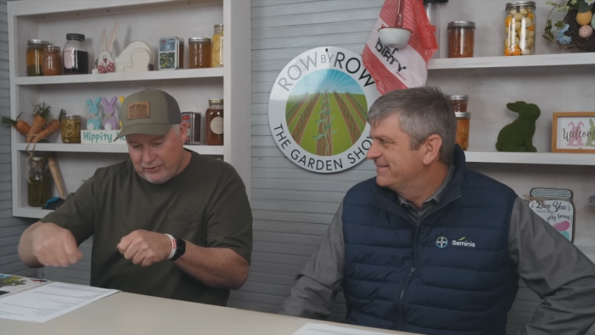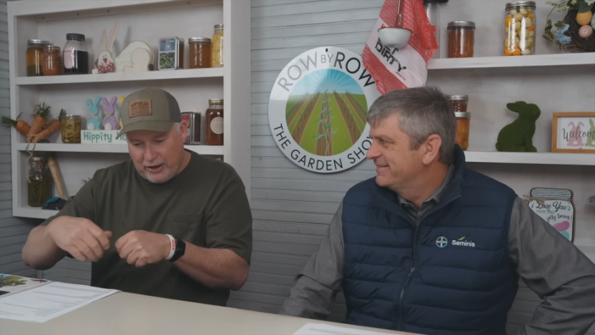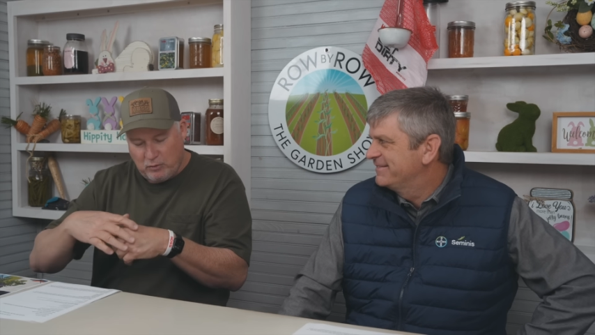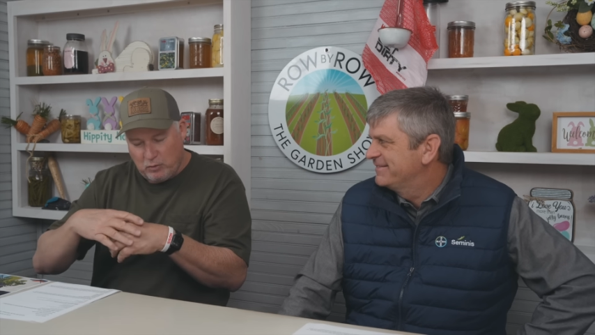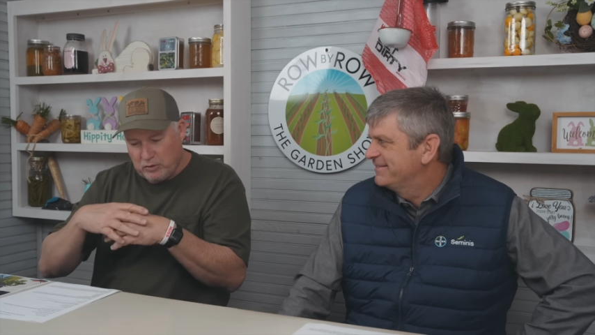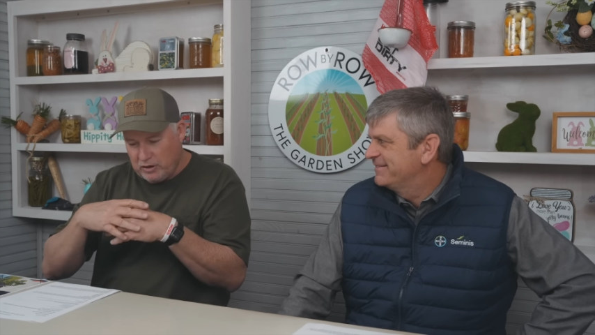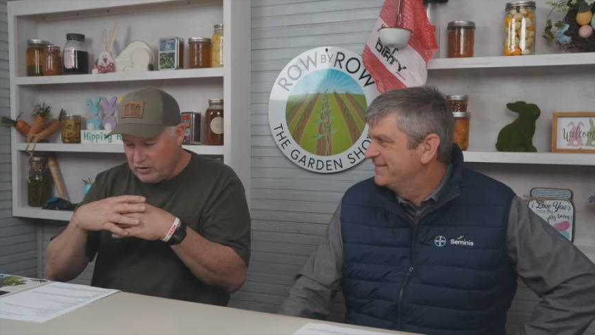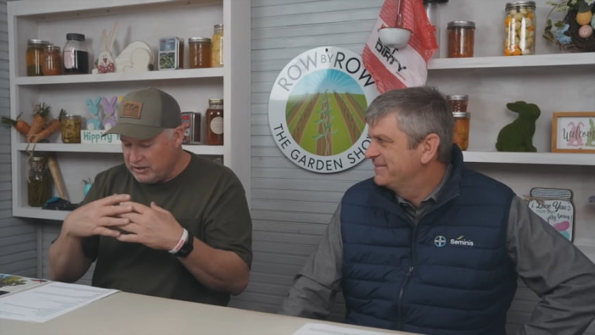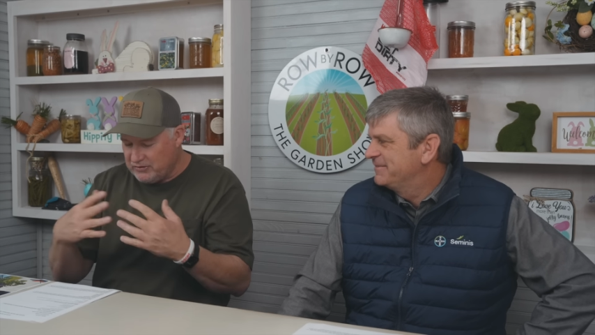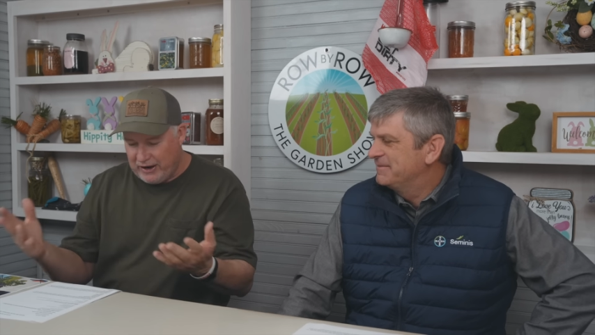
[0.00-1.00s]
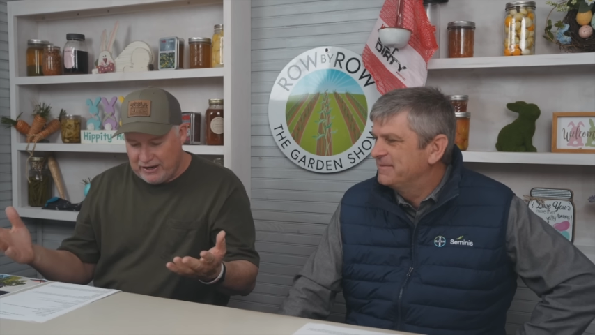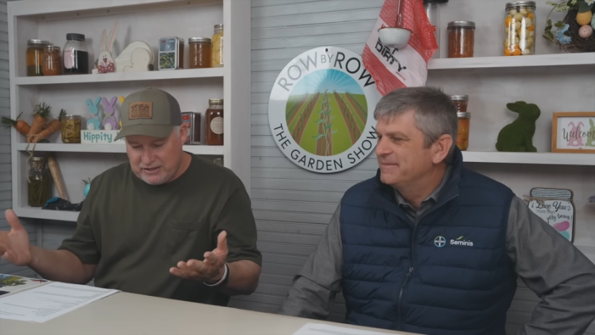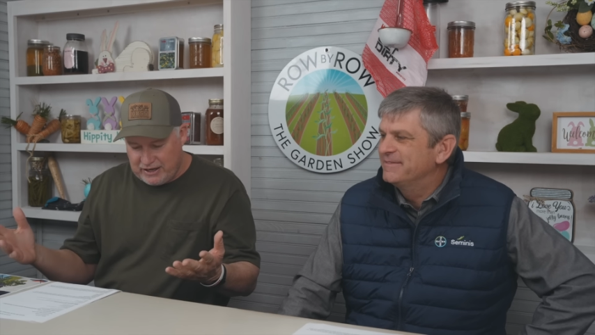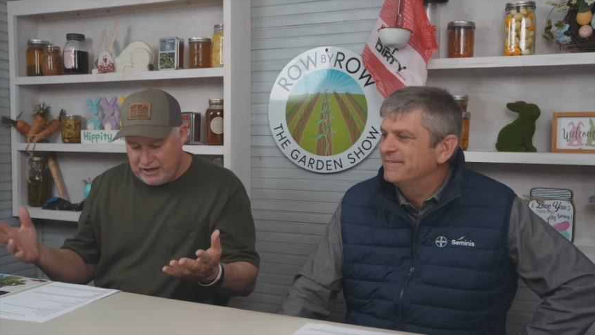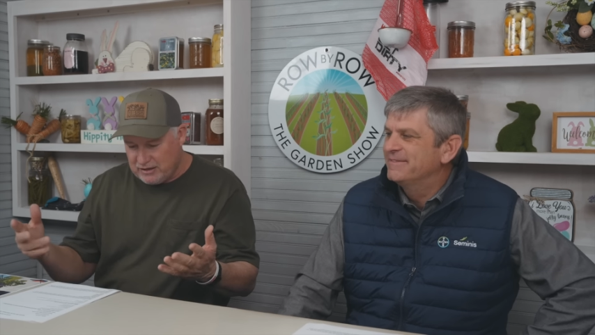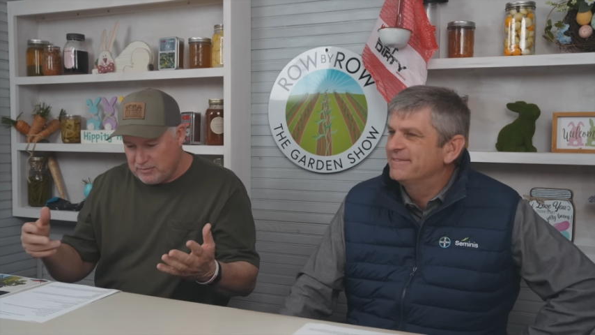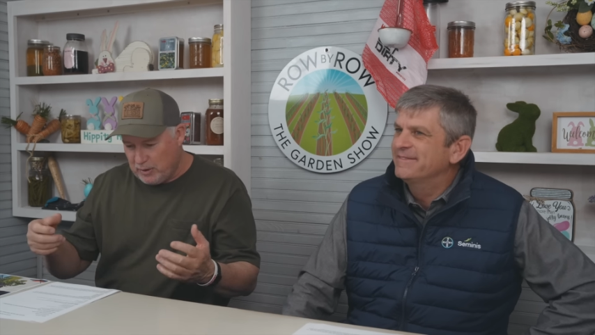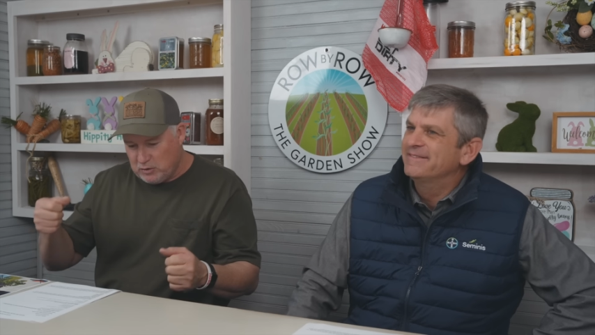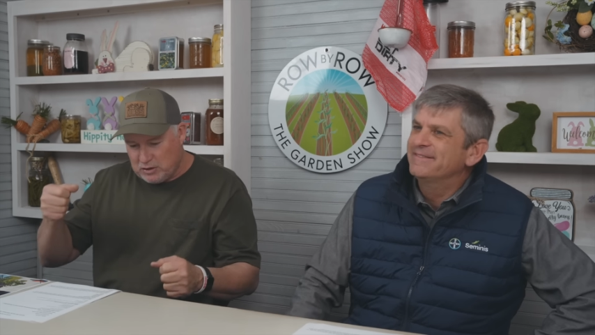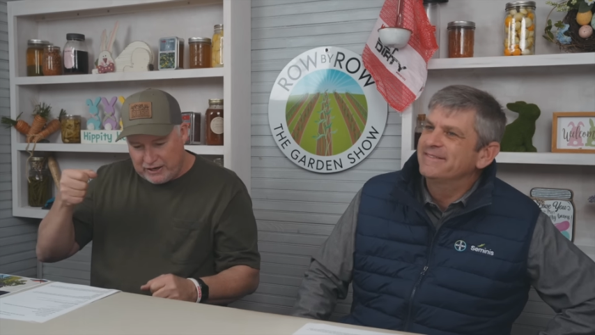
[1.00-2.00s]
Speaker 1: They don't want none of these fancy
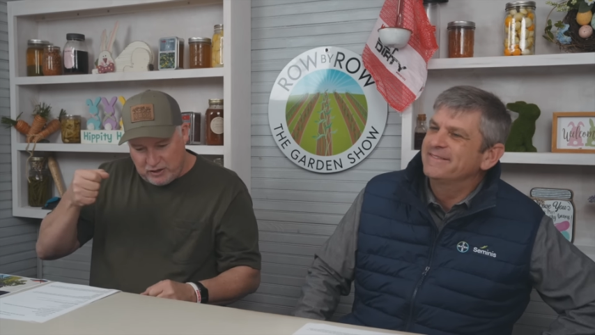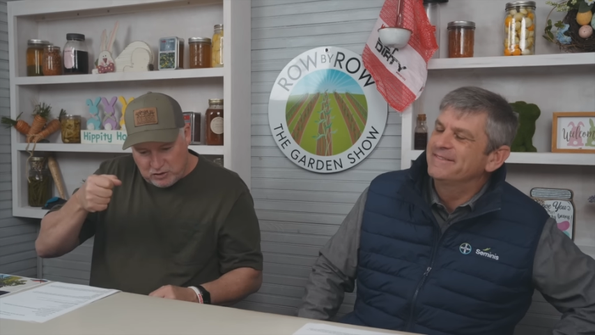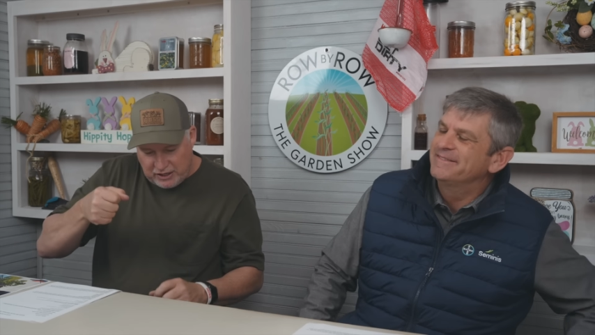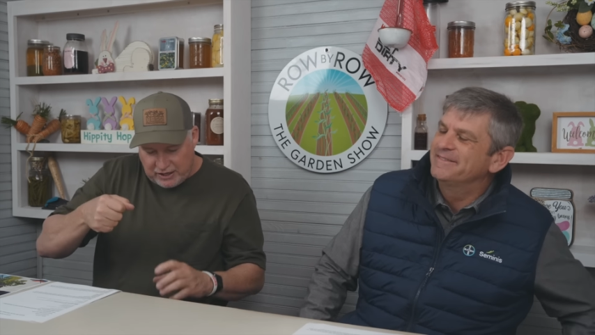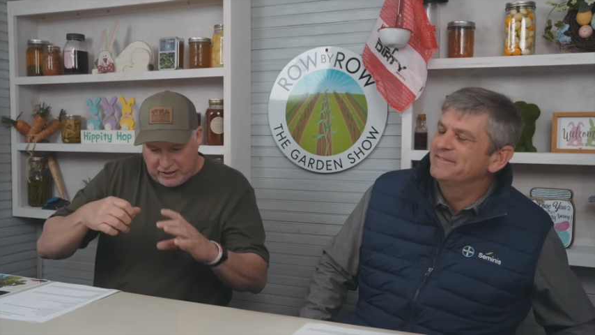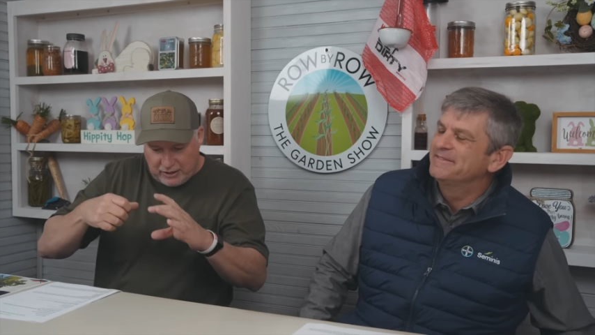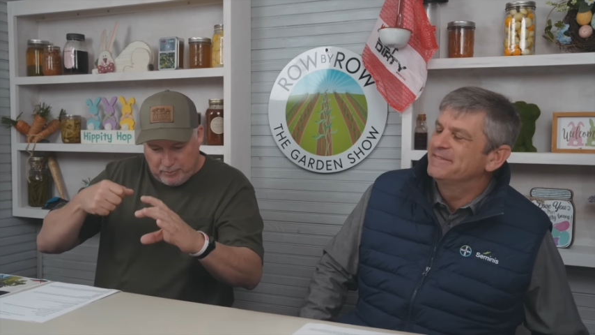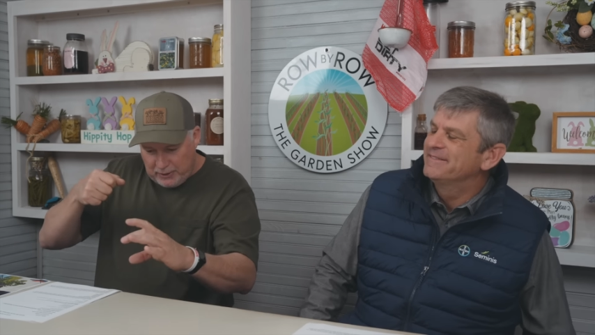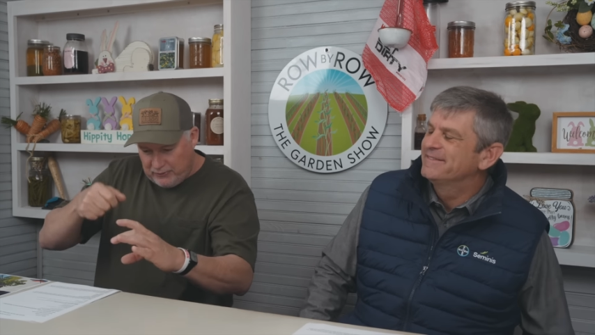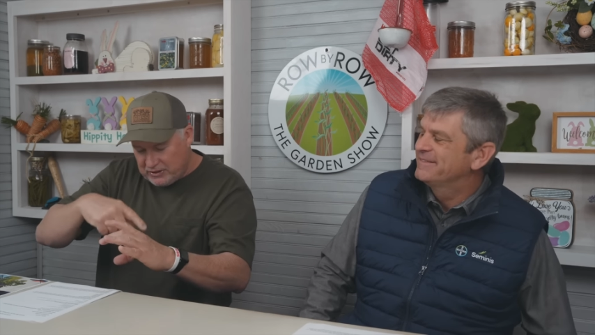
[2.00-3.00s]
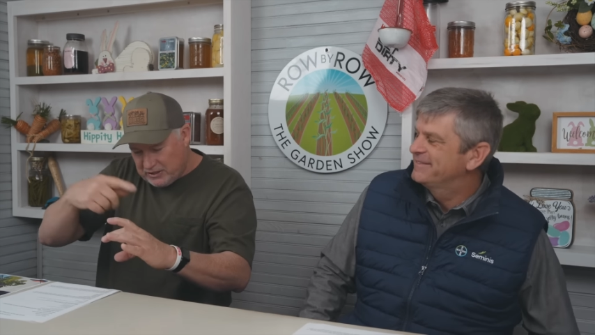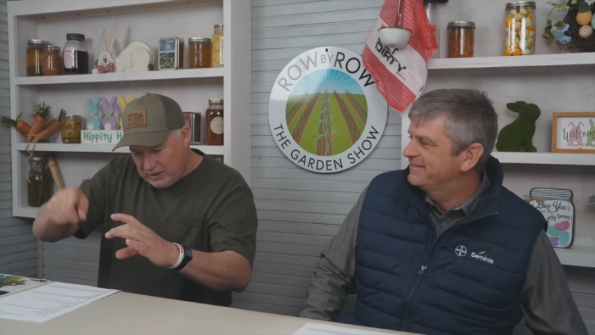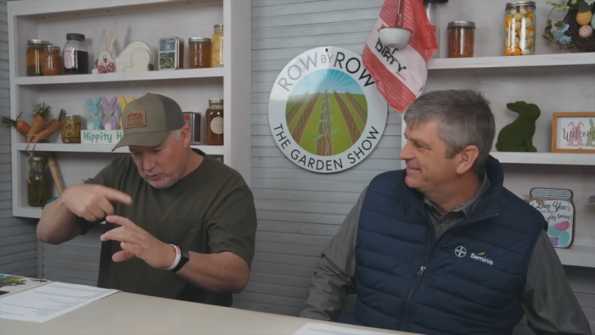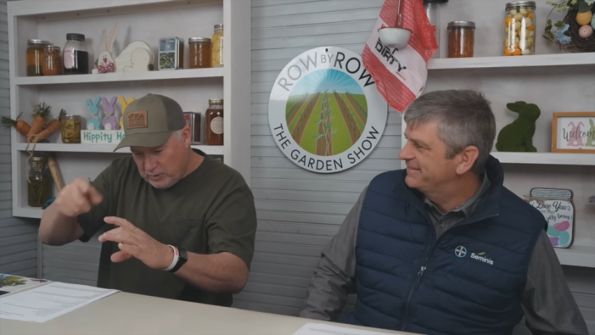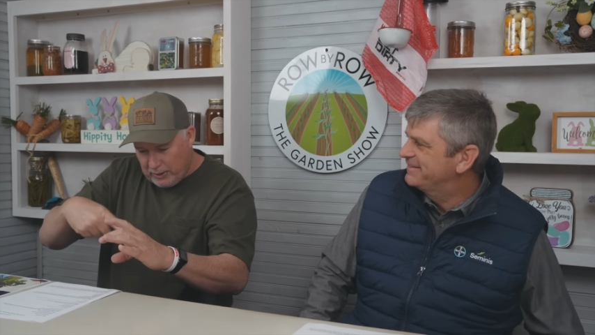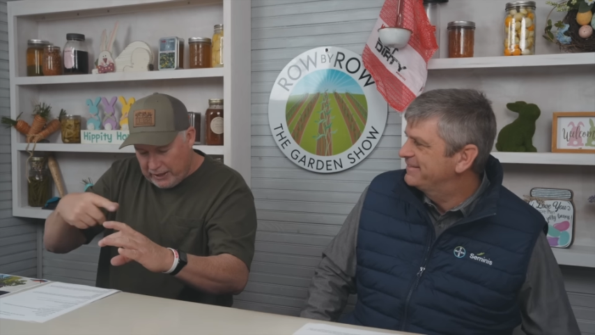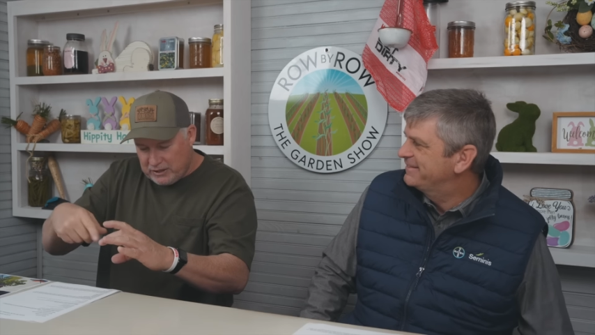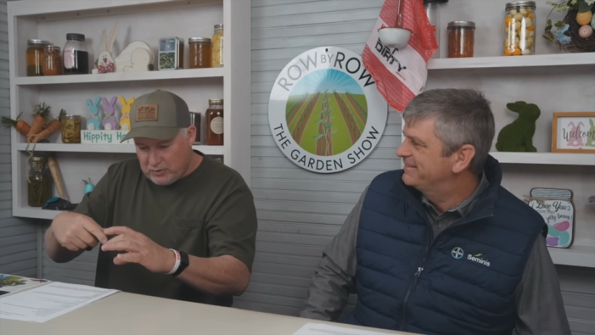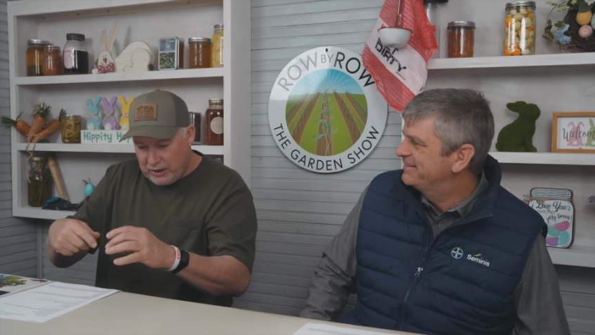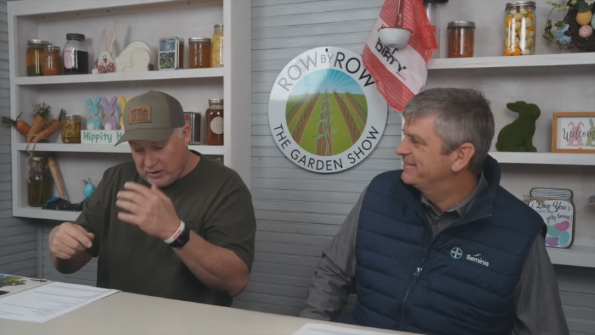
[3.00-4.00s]
gizmos like you stick it into PVC with the
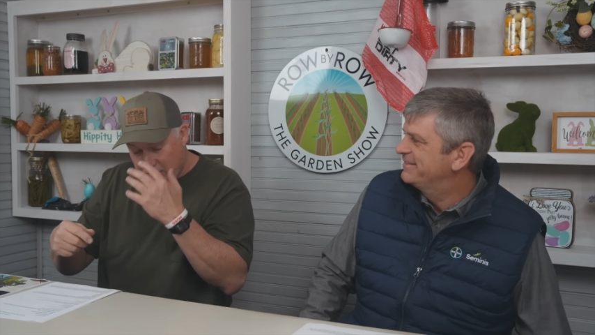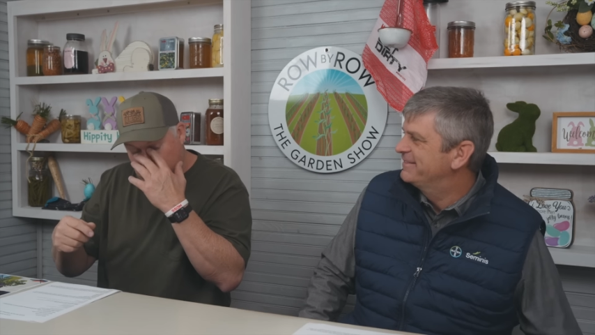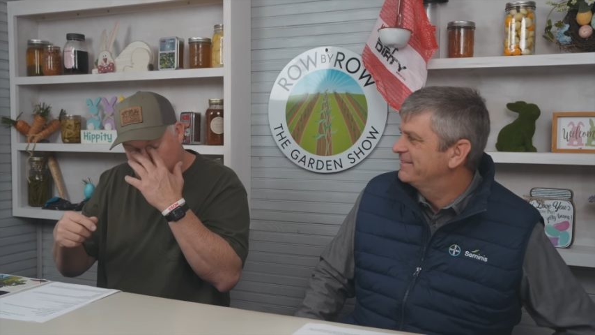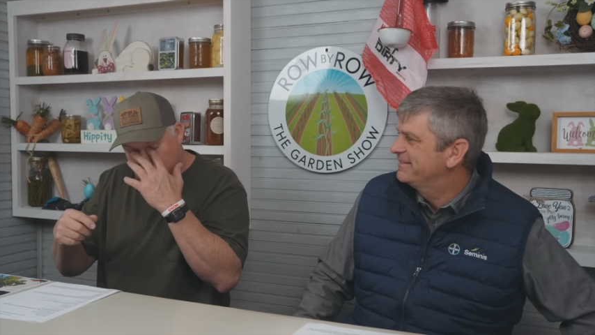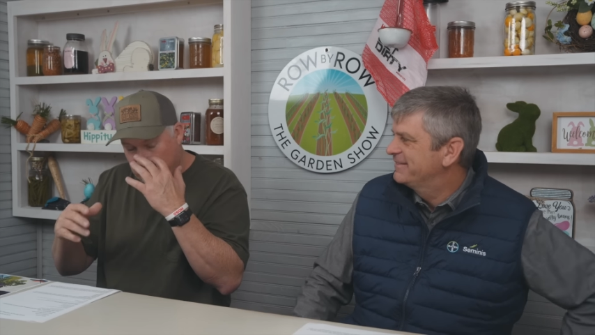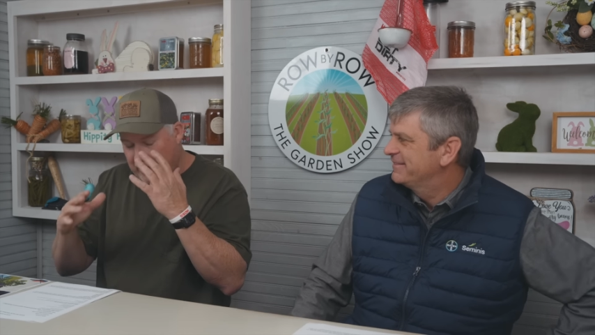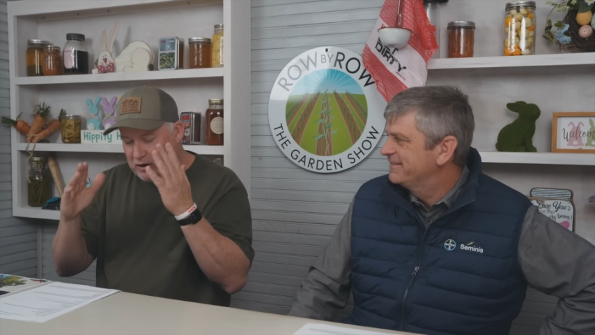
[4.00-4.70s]
blades around there and anything.